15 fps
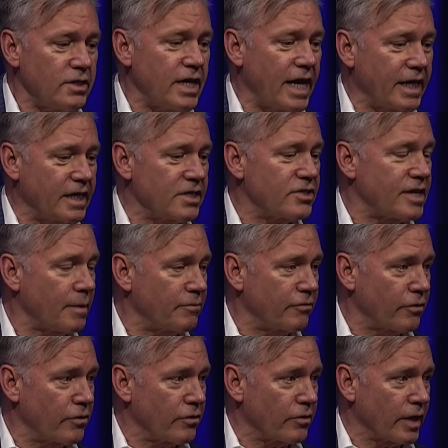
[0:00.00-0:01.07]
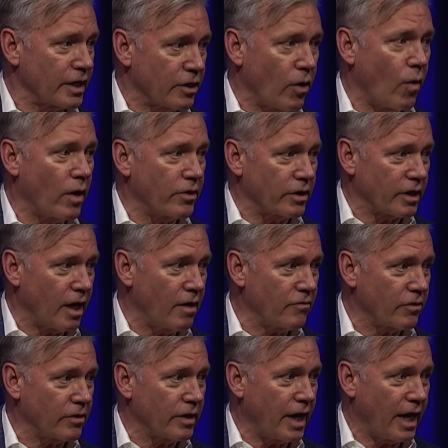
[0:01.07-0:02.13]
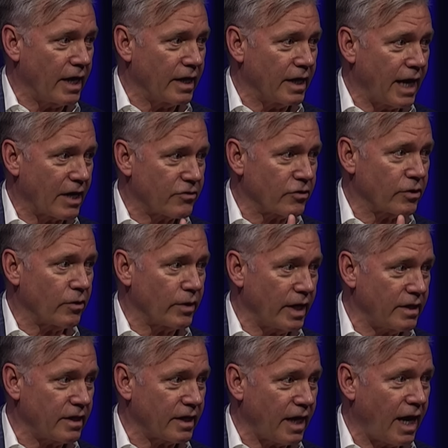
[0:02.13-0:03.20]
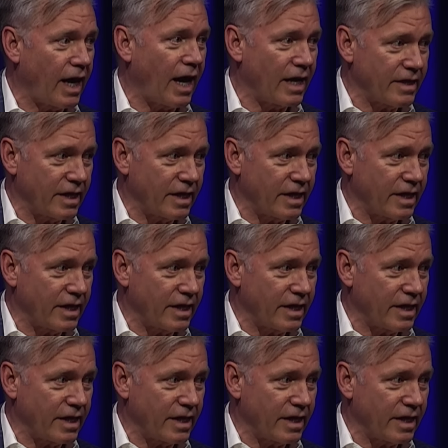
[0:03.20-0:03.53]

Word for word: take it a step further and go undercover and actually go get the guy,